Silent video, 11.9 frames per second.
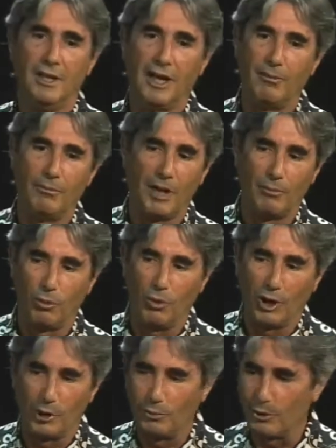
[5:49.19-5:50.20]
I'm a
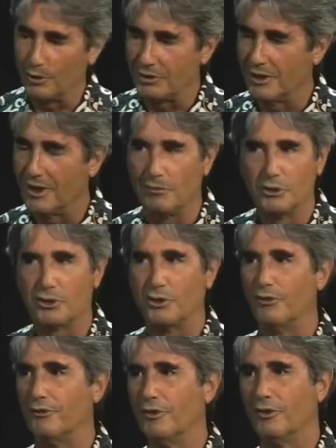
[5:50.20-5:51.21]
water person, I'm a
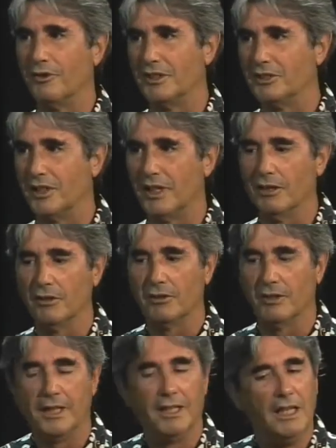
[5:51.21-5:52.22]
surfer and a sailor,
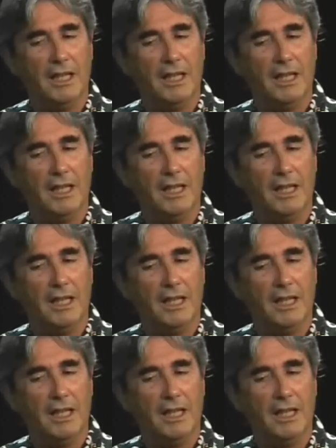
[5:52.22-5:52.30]
and